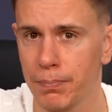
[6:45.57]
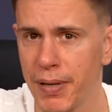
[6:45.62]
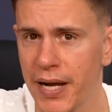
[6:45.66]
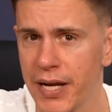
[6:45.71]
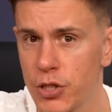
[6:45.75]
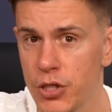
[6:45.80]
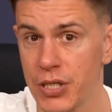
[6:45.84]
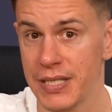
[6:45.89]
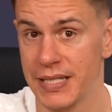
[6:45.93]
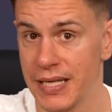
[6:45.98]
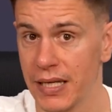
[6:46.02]

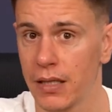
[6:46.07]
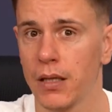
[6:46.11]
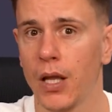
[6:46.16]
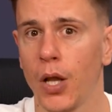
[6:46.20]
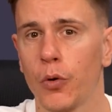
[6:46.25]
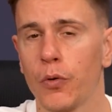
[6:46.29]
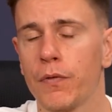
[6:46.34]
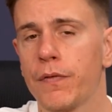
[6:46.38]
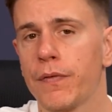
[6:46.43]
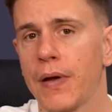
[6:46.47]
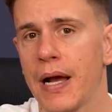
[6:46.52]
Pages did
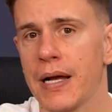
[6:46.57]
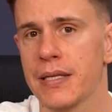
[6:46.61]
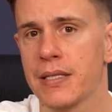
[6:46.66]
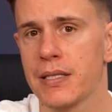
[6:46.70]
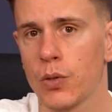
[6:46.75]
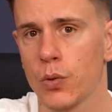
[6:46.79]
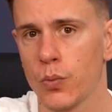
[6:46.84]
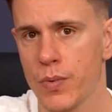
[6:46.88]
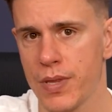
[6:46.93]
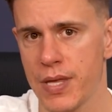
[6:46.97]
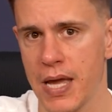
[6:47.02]
load
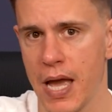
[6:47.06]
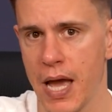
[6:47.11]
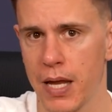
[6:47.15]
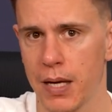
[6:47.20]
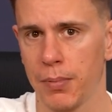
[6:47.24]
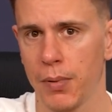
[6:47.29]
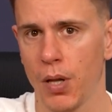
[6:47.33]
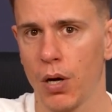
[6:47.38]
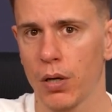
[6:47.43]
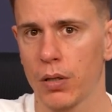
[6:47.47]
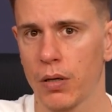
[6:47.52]
faster with the
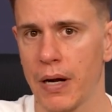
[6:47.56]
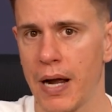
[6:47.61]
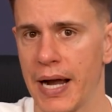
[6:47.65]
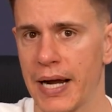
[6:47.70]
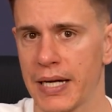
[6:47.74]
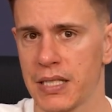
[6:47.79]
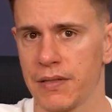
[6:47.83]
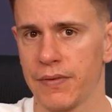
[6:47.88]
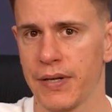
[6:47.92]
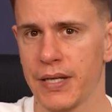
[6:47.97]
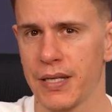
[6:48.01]
ad blocker
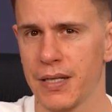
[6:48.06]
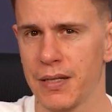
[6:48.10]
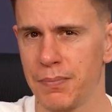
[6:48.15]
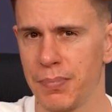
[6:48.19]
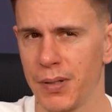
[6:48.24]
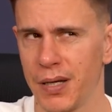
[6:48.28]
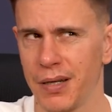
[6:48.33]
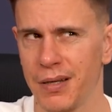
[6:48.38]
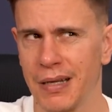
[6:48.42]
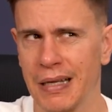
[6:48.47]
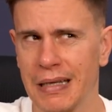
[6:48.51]
activated,
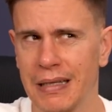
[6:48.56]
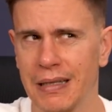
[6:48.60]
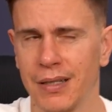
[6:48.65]
but